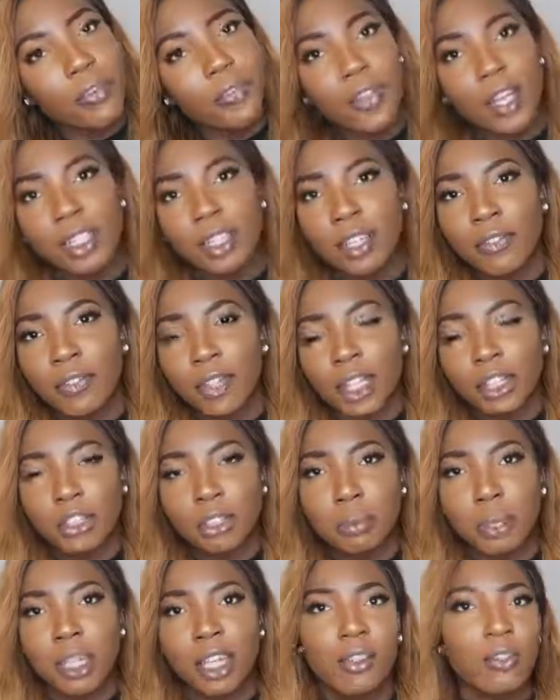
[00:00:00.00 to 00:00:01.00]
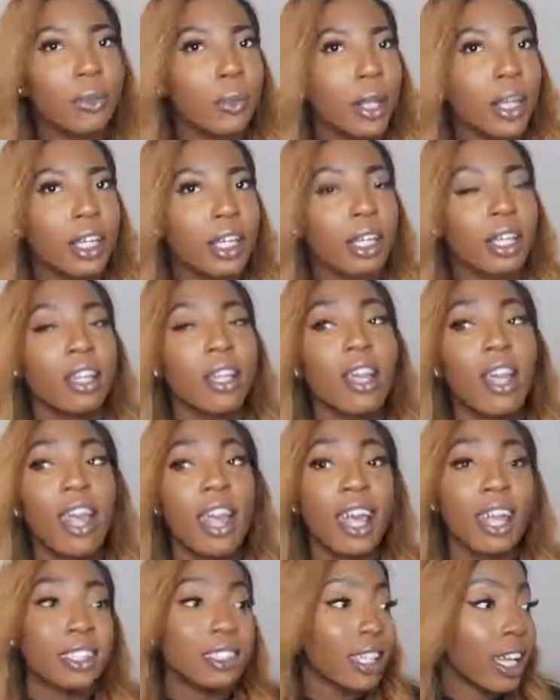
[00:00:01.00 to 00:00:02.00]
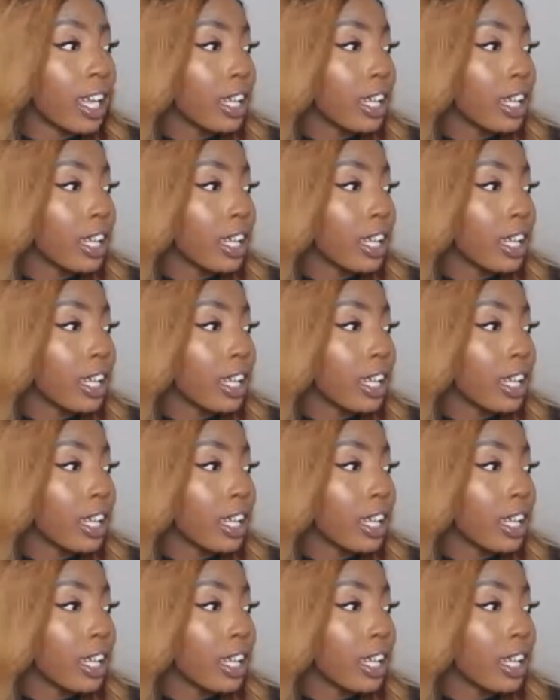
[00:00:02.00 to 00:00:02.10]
If you guys haven't entered my giveaway yet, it's